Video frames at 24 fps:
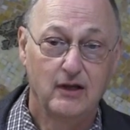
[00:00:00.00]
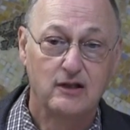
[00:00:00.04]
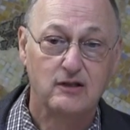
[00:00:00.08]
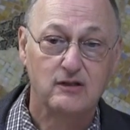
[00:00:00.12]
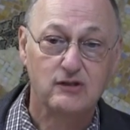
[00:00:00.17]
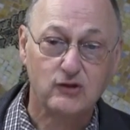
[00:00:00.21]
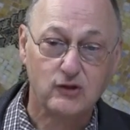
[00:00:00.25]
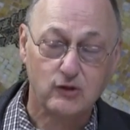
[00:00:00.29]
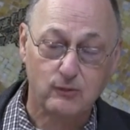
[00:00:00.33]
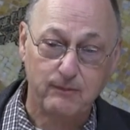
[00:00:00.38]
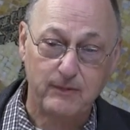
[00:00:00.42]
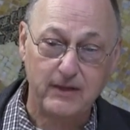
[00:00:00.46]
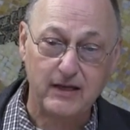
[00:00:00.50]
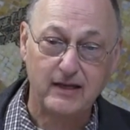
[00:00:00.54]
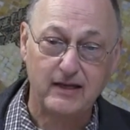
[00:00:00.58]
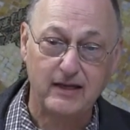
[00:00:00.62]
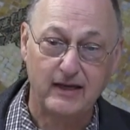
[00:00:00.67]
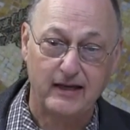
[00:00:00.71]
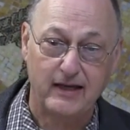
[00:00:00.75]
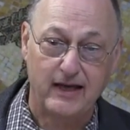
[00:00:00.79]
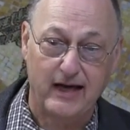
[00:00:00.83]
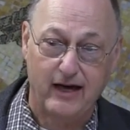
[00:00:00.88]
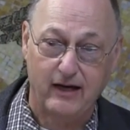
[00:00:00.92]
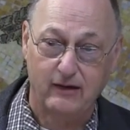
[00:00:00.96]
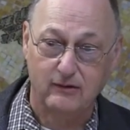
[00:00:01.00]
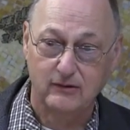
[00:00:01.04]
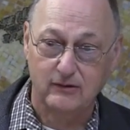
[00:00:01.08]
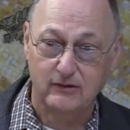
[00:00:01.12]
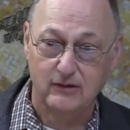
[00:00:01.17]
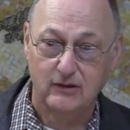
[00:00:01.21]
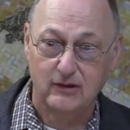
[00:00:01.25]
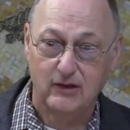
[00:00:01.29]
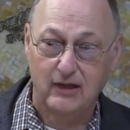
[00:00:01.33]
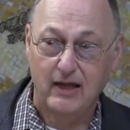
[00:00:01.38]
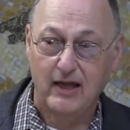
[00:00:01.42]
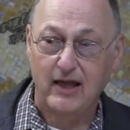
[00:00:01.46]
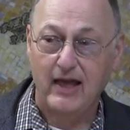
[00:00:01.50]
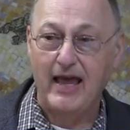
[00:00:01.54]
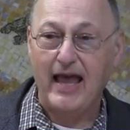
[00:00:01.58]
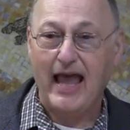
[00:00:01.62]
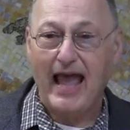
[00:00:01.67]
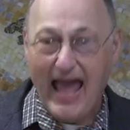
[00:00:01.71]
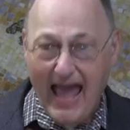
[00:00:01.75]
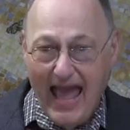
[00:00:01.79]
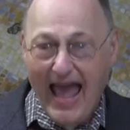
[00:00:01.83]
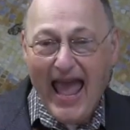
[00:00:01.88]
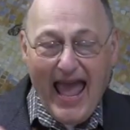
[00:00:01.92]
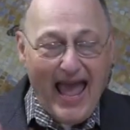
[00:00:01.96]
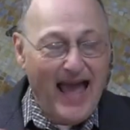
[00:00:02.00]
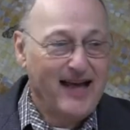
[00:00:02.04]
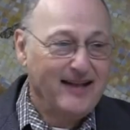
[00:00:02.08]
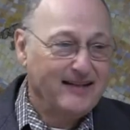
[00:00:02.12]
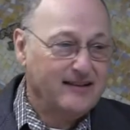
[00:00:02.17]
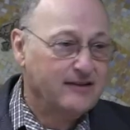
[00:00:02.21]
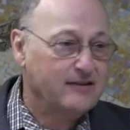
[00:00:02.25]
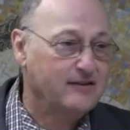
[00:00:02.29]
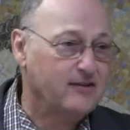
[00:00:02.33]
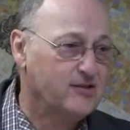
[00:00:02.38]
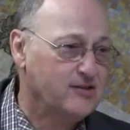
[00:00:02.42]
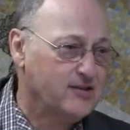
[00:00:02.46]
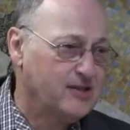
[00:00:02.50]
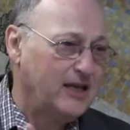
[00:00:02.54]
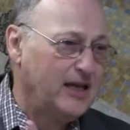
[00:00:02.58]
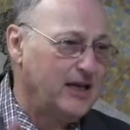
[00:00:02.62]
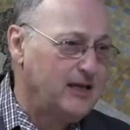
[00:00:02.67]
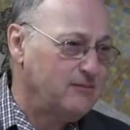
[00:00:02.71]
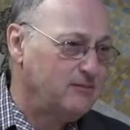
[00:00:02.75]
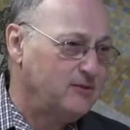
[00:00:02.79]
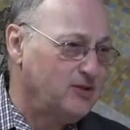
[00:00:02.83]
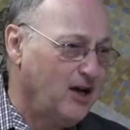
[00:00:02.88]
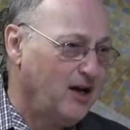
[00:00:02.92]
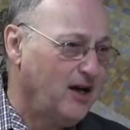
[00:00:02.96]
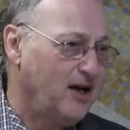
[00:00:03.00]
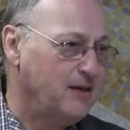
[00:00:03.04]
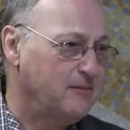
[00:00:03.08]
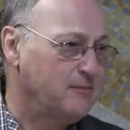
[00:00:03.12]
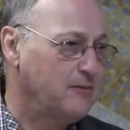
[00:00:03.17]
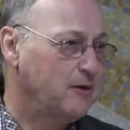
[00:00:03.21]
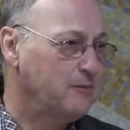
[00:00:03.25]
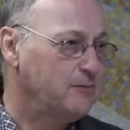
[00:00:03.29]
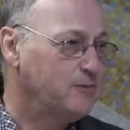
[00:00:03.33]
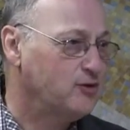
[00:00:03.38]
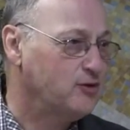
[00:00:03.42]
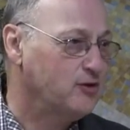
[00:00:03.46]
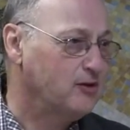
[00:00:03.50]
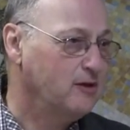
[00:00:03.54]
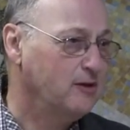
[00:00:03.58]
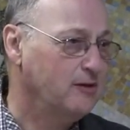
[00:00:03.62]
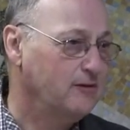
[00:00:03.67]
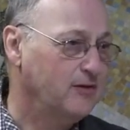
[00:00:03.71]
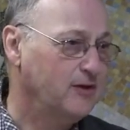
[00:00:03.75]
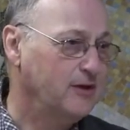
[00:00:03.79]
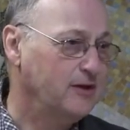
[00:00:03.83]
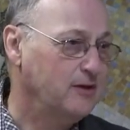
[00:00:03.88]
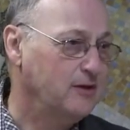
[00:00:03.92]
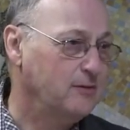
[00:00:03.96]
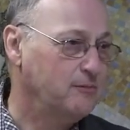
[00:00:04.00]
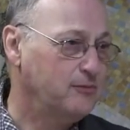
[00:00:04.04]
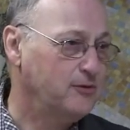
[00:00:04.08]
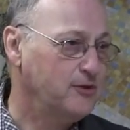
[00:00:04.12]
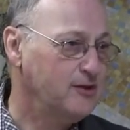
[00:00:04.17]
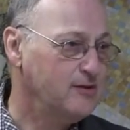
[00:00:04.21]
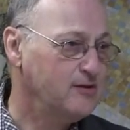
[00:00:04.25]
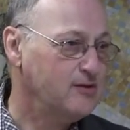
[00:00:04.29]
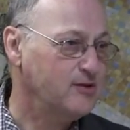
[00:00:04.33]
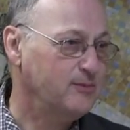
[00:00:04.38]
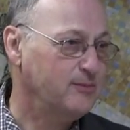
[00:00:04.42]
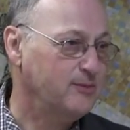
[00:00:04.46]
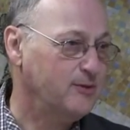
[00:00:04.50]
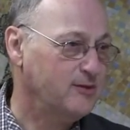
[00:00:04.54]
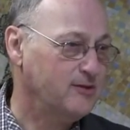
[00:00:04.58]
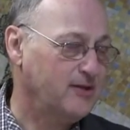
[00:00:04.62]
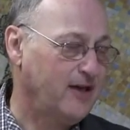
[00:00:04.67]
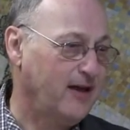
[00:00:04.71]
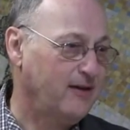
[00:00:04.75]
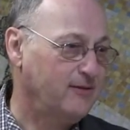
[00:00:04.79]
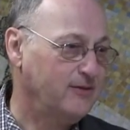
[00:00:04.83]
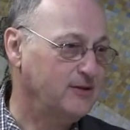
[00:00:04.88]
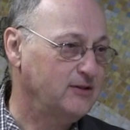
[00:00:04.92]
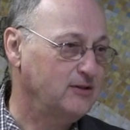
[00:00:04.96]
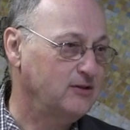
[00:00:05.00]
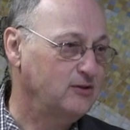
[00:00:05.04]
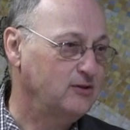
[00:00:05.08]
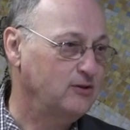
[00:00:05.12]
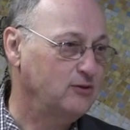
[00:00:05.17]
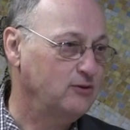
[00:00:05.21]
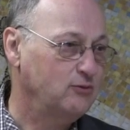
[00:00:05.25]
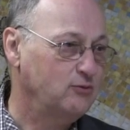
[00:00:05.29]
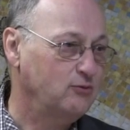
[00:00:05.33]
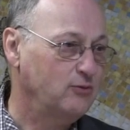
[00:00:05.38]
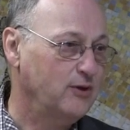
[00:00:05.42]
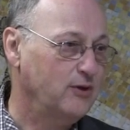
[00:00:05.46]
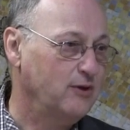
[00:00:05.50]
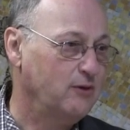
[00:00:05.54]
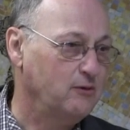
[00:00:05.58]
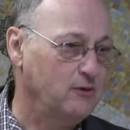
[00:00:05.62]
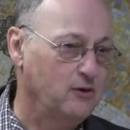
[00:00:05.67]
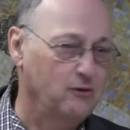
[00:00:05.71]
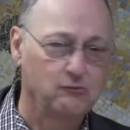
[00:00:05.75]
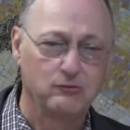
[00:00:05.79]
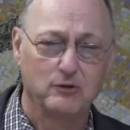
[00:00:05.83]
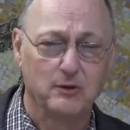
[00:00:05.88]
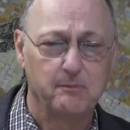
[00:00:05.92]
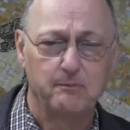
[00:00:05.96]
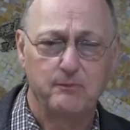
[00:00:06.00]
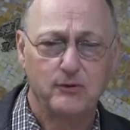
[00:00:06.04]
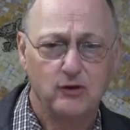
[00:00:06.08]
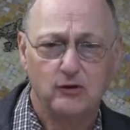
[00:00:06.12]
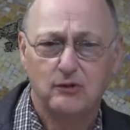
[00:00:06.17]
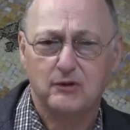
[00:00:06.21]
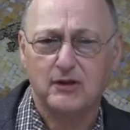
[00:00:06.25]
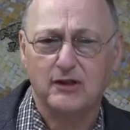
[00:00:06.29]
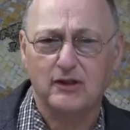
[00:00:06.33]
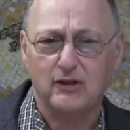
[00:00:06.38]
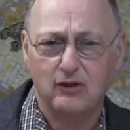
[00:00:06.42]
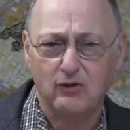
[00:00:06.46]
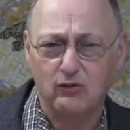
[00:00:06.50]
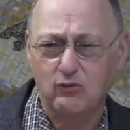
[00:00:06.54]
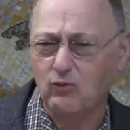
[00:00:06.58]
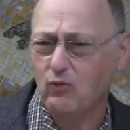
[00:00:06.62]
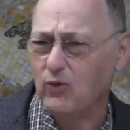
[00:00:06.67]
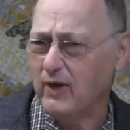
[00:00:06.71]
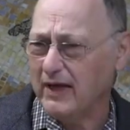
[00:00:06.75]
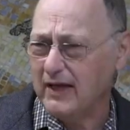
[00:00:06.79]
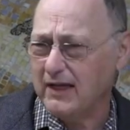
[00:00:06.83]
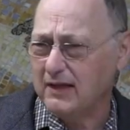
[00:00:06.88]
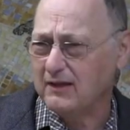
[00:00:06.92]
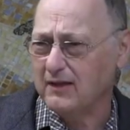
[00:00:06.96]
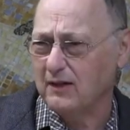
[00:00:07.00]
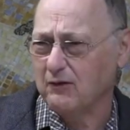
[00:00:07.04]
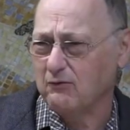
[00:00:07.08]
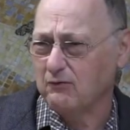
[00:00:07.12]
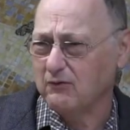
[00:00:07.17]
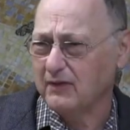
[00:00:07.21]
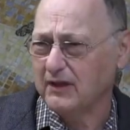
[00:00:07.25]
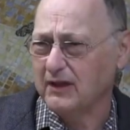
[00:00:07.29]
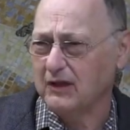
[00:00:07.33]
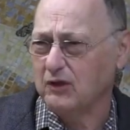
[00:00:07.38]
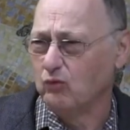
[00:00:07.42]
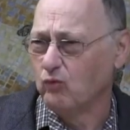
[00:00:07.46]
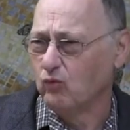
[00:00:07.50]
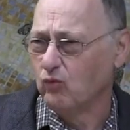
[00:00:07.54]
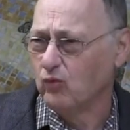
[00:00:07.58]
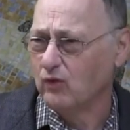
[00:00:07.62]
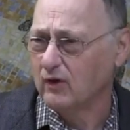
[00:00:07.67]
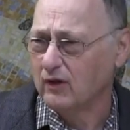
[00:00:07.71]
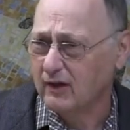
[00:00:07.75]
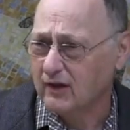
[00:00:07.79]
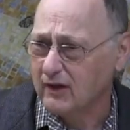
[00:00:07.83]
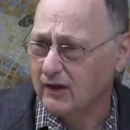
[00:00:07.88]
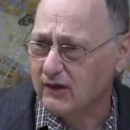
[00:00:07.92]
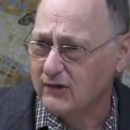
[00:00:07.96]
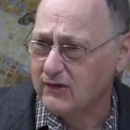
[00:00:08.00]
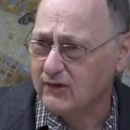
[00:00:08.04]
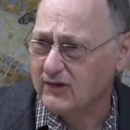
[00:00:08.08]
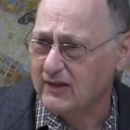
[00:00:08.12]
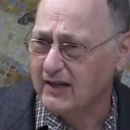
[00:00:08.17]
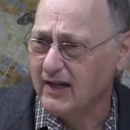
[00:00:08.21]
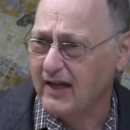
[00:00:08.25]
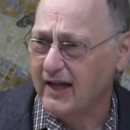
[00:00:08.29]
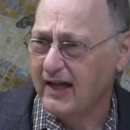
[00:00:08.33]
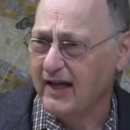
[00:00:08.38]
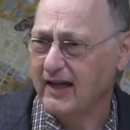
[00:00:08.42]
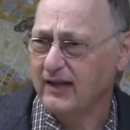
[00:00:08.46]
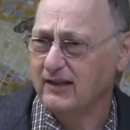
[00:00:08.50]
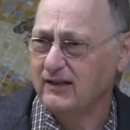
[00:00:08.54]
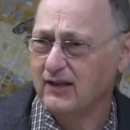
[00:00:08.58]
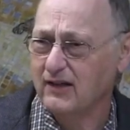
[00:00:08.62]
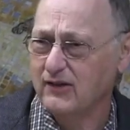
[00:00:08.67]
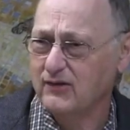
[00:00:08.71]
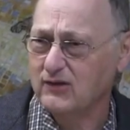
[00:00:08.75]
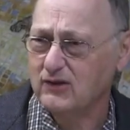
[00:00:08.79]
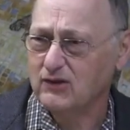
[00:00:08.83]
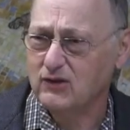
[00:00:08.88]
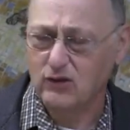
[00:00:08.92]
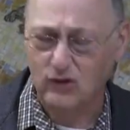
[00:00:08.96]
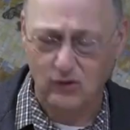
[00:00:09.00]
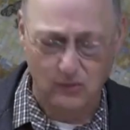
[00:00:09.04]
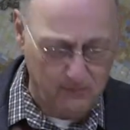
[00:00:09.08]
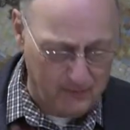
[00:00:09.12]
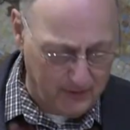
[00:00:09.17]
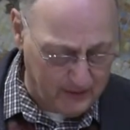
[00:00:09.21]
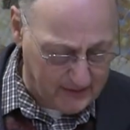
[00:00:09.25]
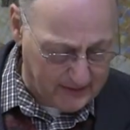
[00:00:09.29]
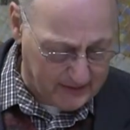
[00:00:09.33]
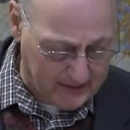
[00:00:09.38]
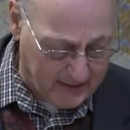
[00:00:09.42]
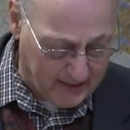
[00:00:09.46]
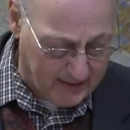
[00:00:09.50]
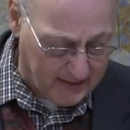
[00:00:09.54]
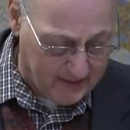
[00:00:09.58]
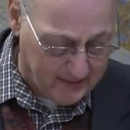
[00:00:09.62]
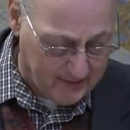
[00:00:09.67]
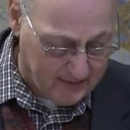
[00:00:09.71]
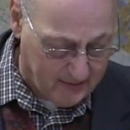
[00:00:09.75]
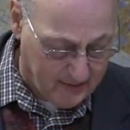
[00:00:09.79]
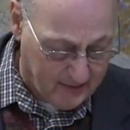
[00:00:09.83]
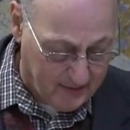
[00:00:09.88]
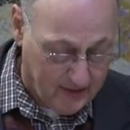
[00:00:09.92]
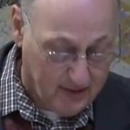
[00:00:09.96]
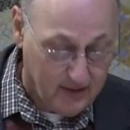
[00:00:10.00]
in speaking out and at the same time observing the principles having to do with rebuking in a way that really works and doesn't humiliate,